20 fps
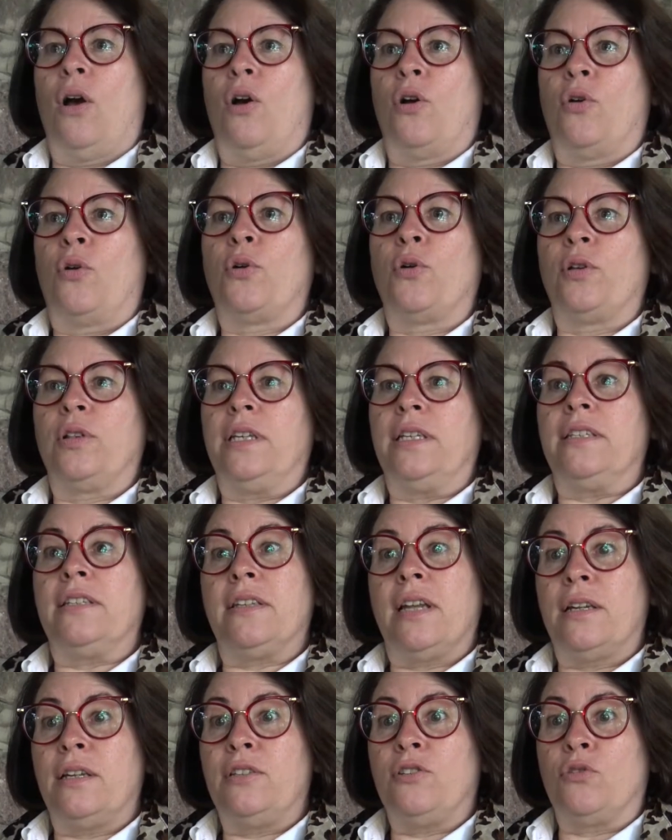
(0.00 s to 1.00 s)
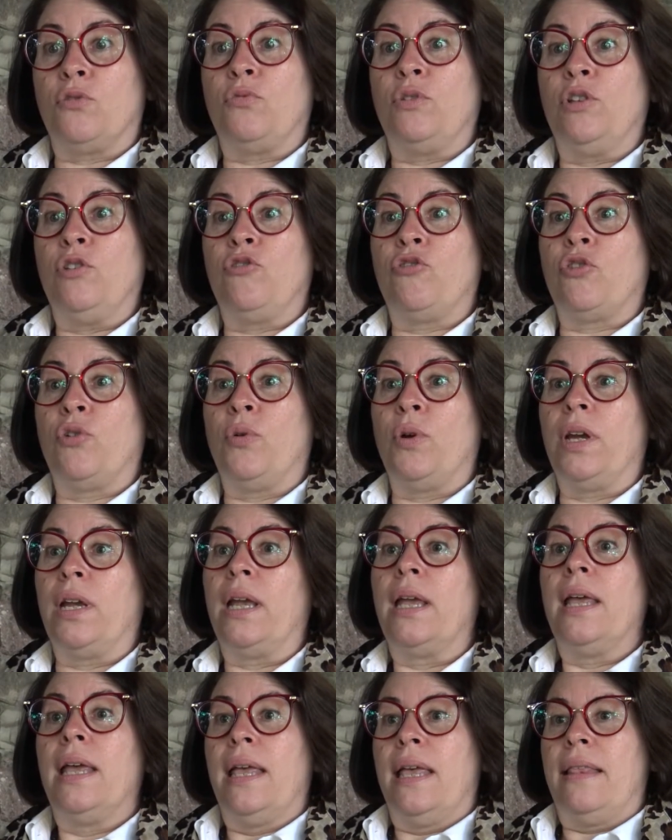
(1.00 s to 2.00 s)
our early studies are really
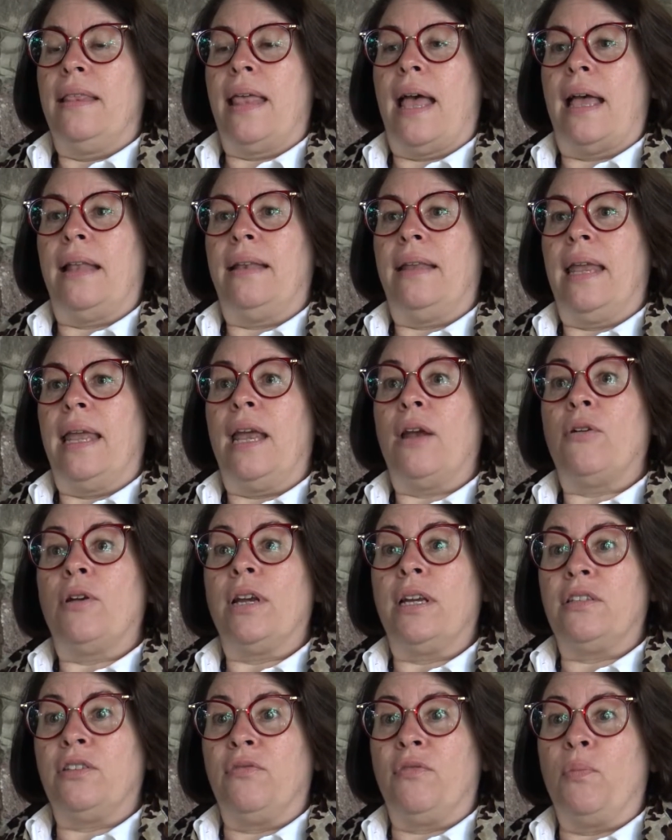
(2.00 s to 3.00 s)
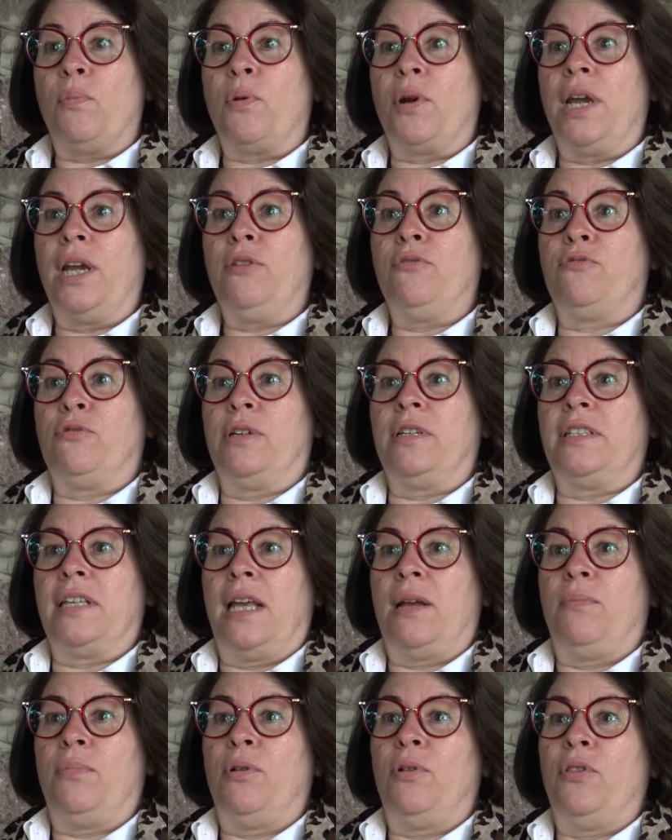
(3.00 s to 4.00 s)
showing that areas of the brain, for
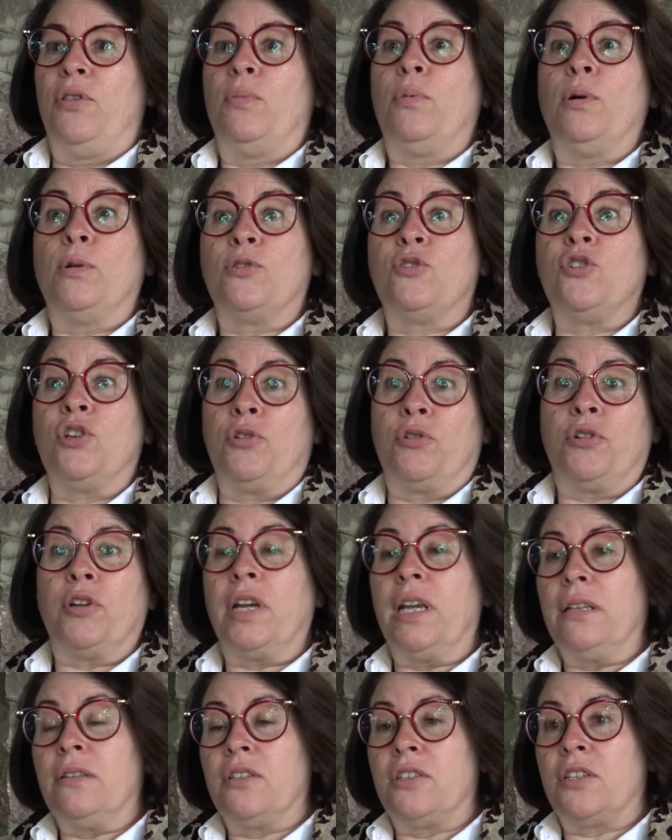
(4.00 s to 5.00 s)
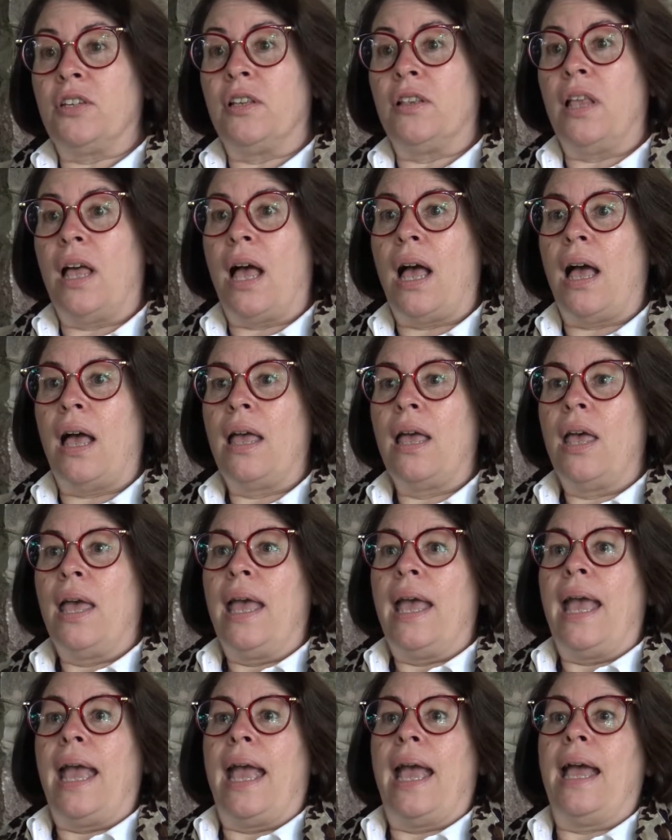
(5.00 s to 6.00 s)
example, the posterior insula
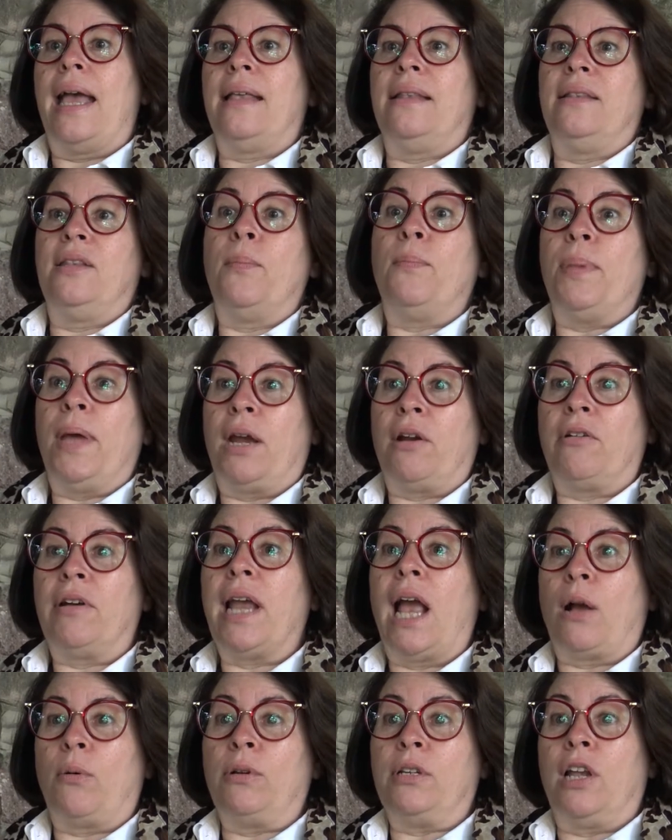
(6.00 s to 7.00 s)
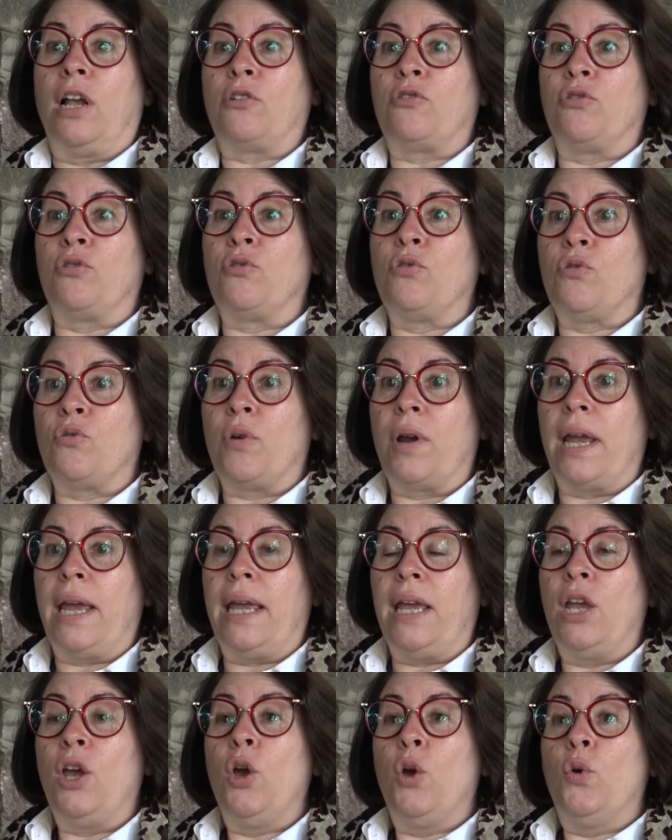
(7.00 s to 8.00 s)
and the periaqueductal
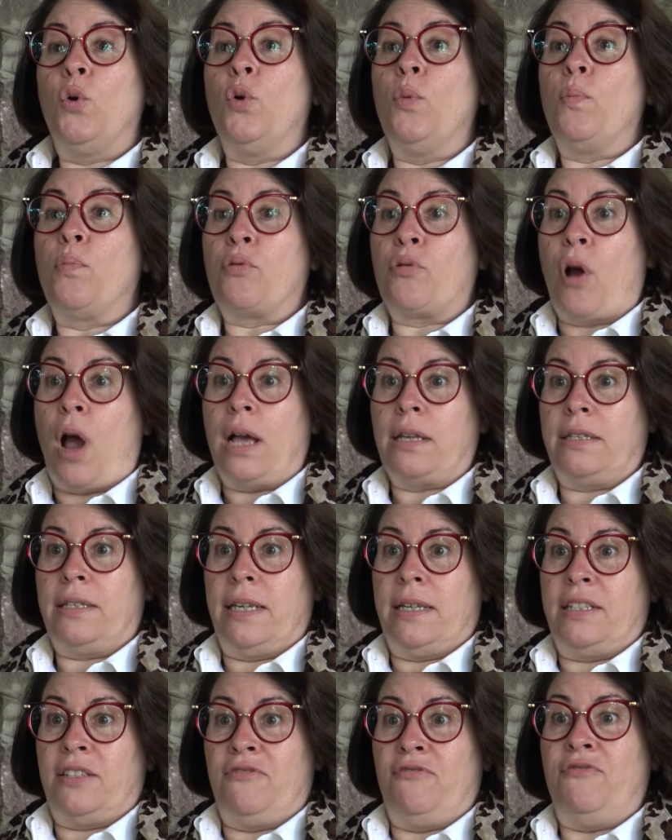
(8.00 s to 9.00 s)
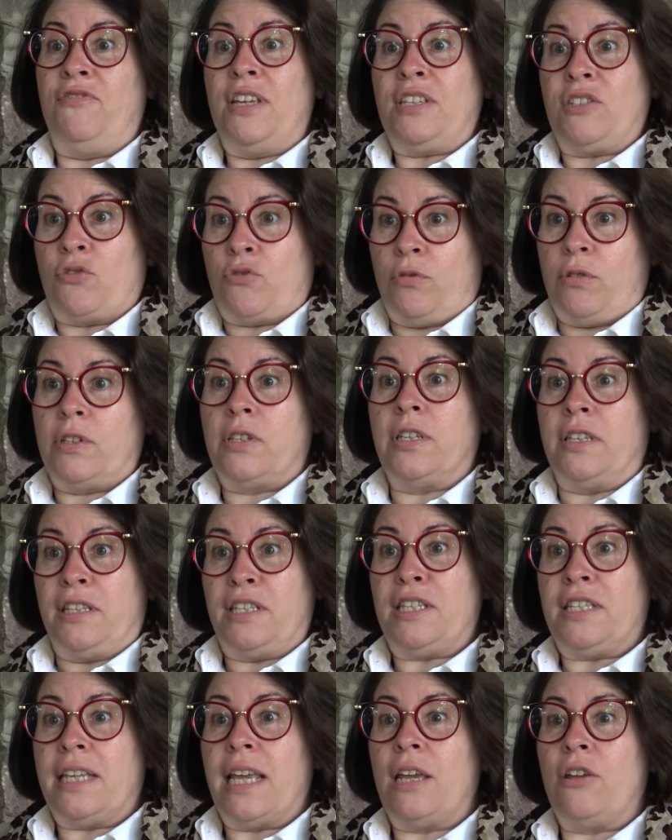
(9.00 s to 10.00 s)
gray, who process visceral
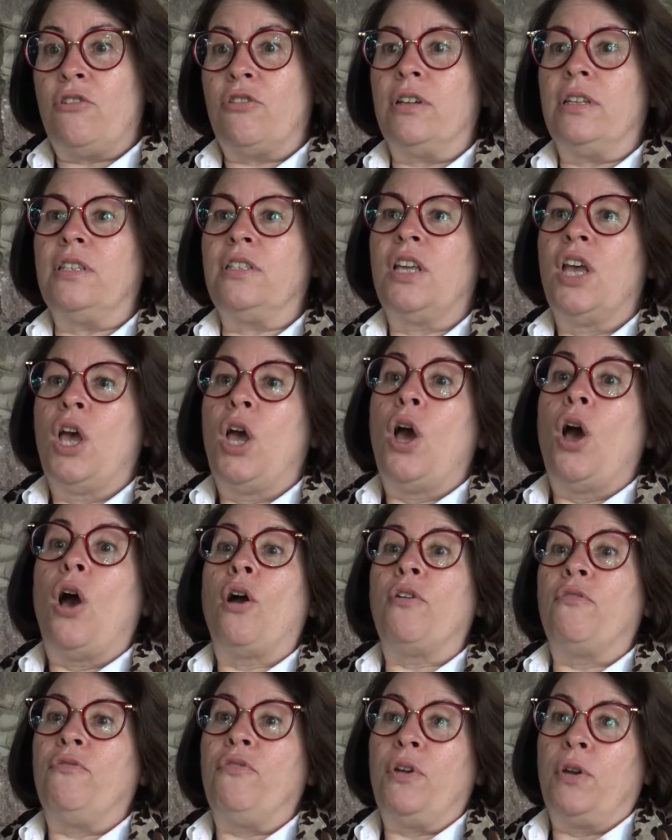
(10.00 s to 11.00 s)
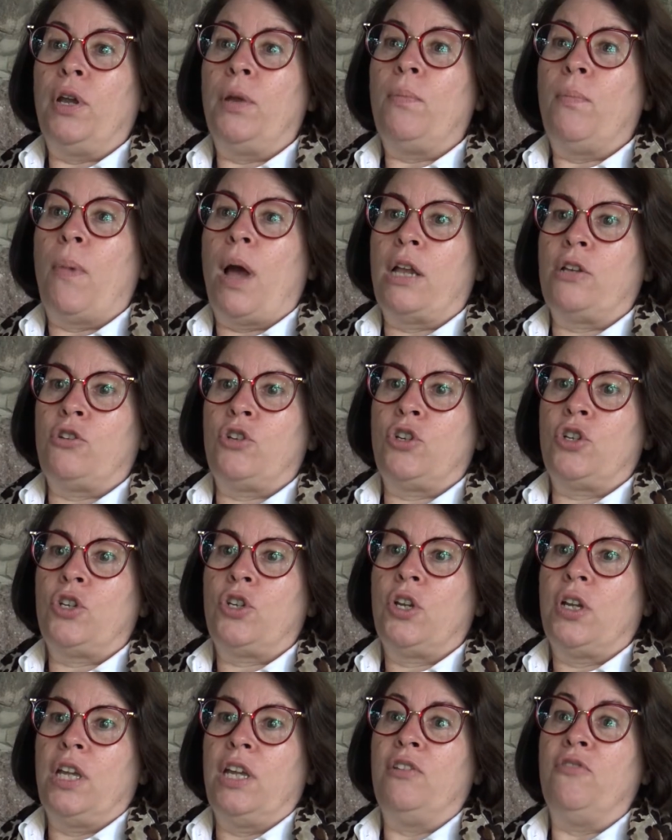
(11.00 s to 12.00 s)
sensations, are very
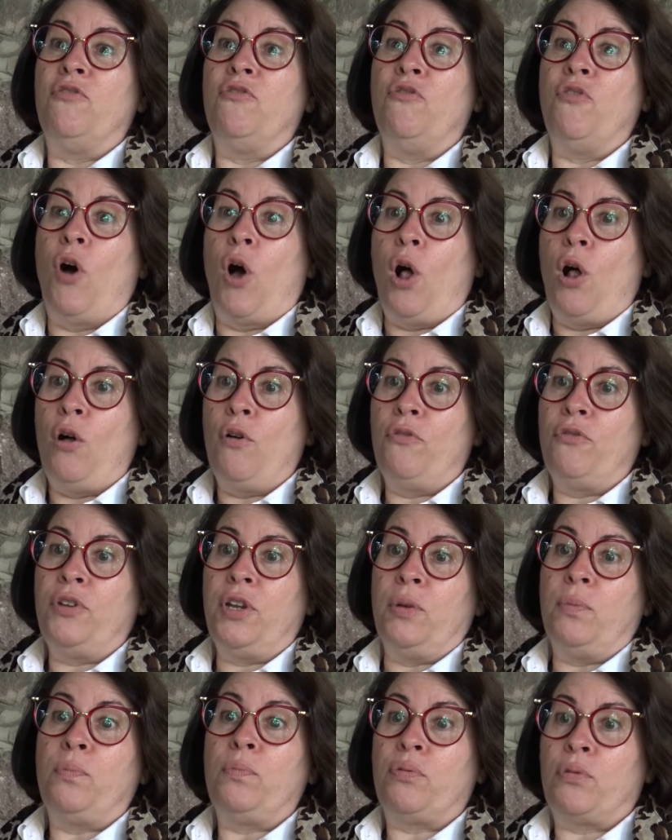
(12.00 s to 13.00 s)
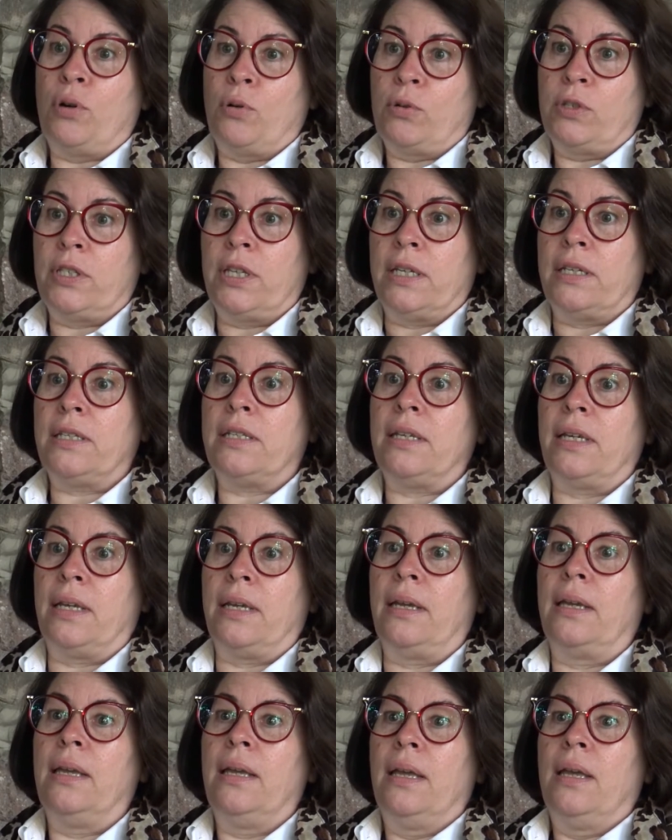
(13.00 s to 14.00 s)
much involved in
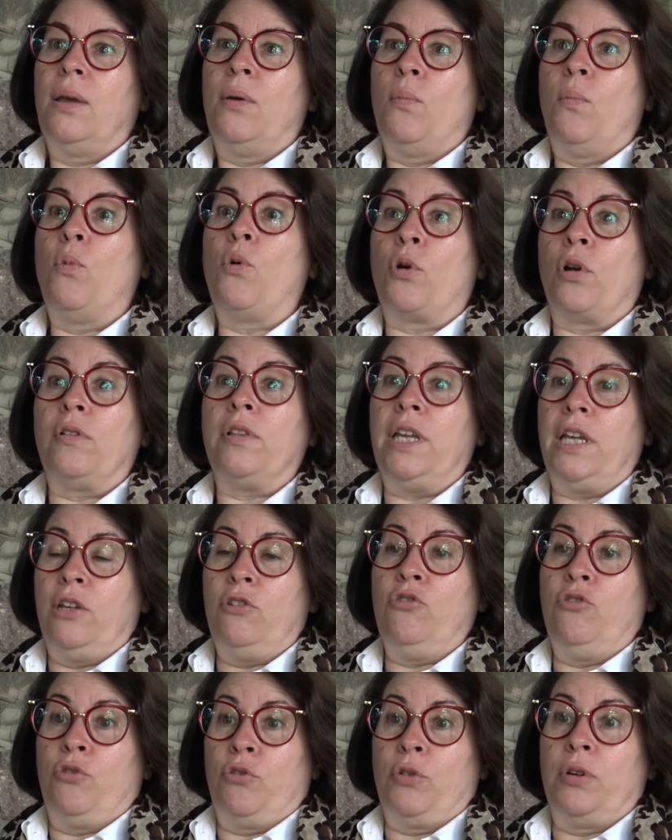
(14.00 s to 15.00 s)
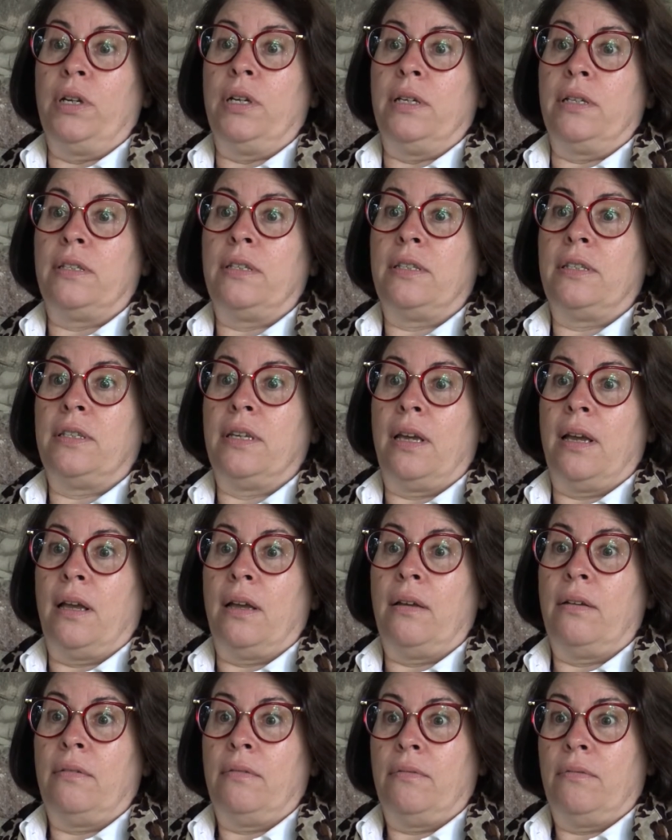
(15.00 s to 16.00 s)
processing morally injurious
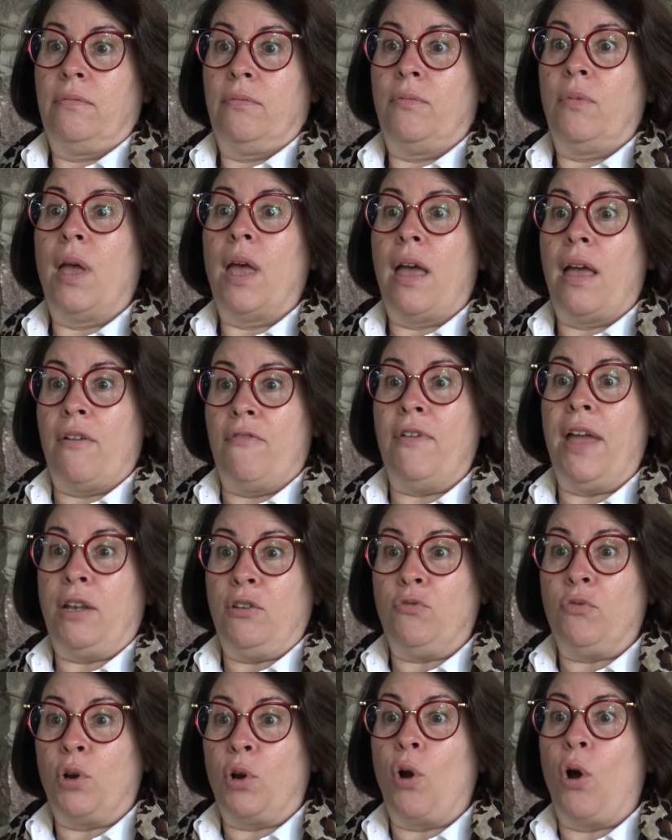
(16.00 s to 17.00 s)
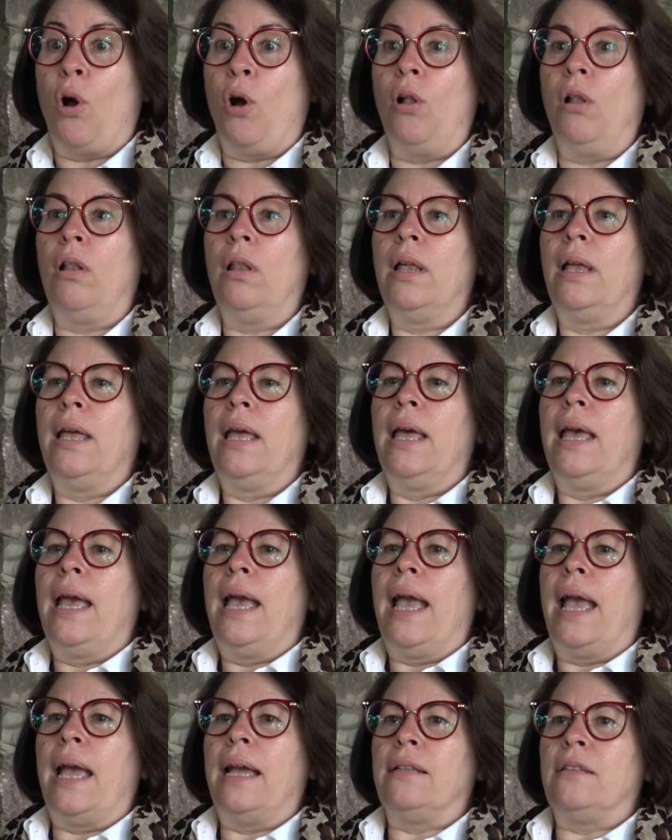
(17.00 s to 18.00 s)
uh, event recall.
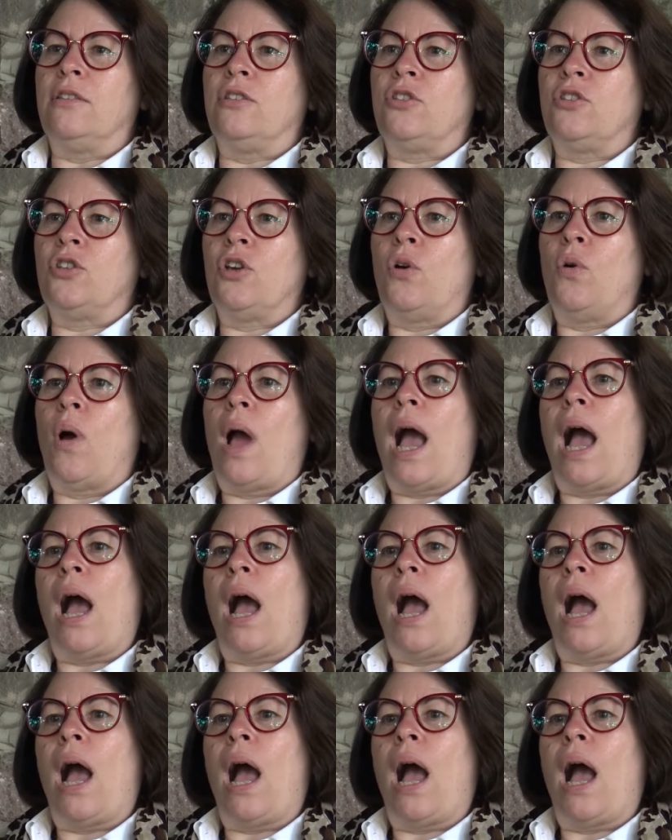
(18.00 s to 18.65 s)
And so,